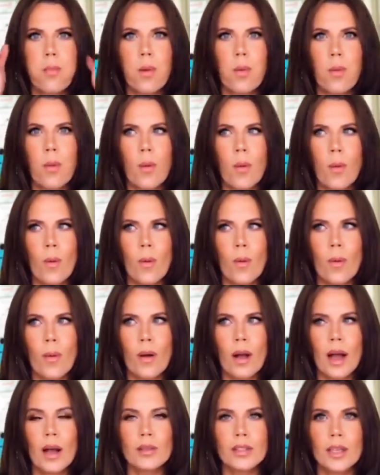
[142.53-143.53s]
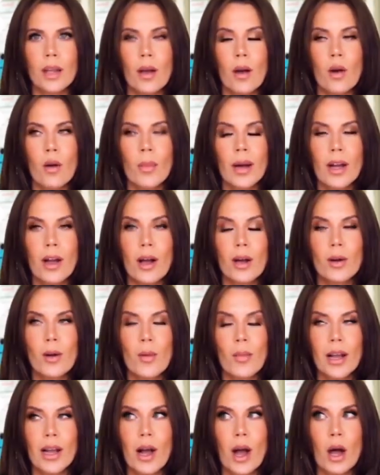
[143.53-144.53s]
I was like, oh my God,
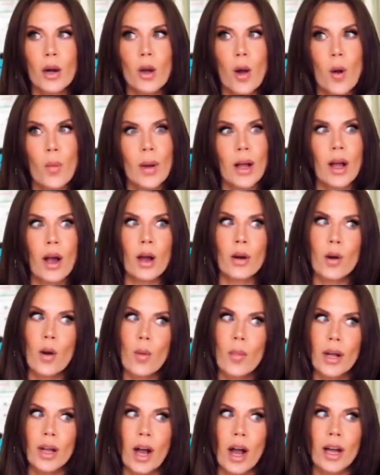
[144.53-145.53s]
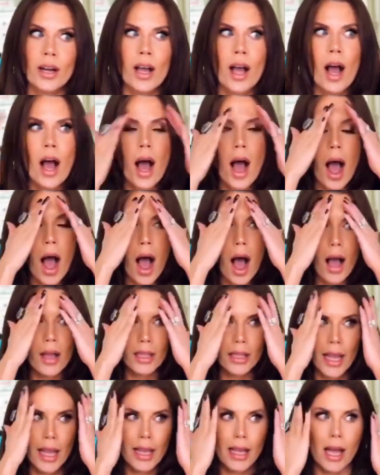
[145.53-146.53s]
oh my God, oh my God, oh my God.
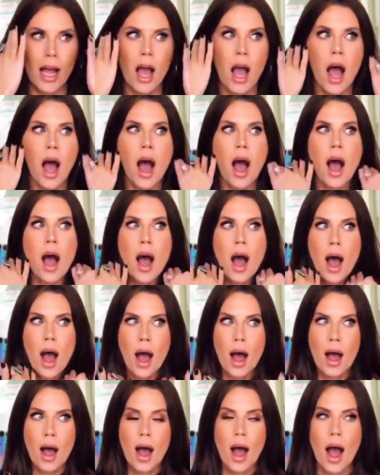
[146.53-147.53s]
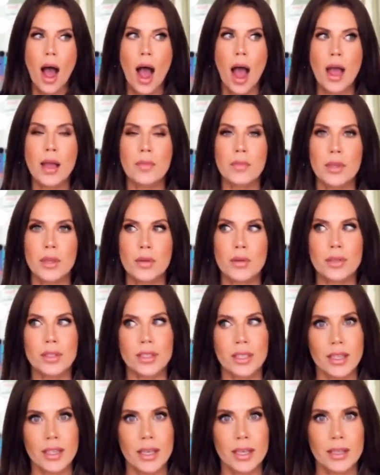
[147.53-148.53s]
Like, I am
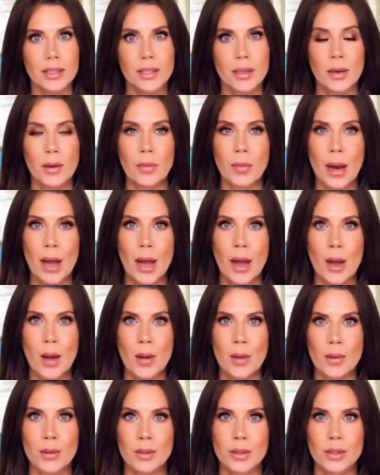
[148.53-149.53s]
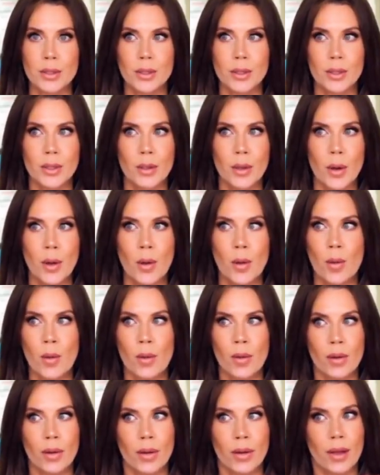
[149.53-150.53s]
used to this around, you
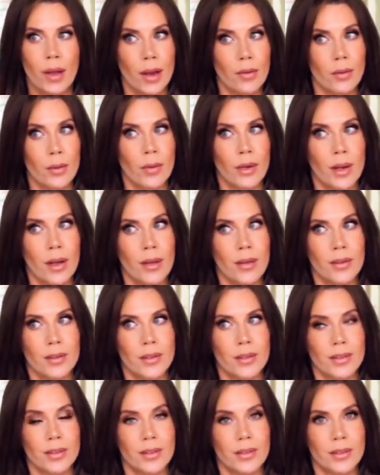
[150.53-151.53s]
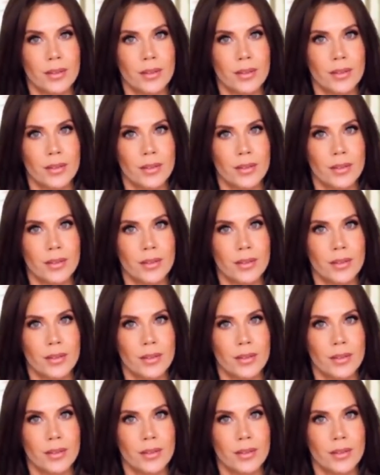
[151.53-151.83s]
know, everyone else,